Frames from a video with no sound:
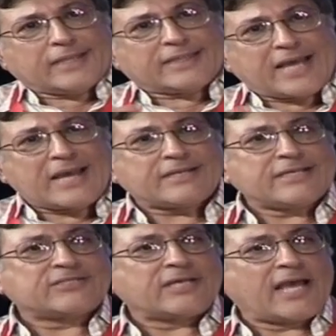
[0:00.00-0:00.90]
That
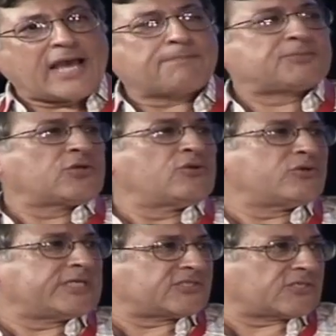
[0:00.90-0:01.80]
is an
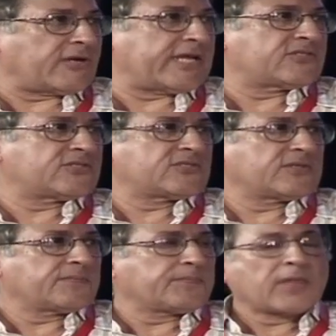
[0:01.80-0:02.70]
absolute disgrace.
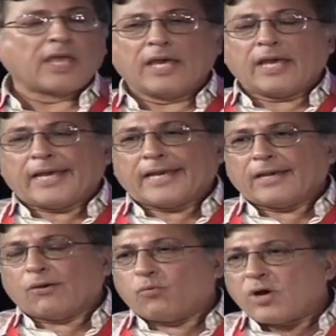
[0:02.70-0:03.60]

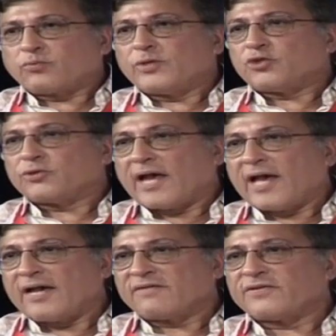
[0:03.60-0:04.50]
What we should
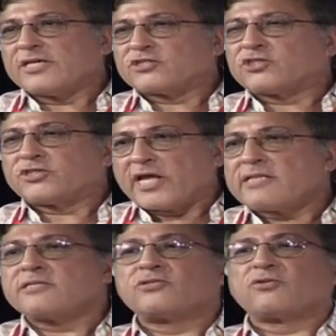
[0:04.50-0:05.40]
have is
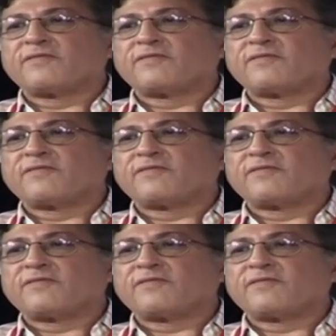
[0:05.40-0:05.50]
tens of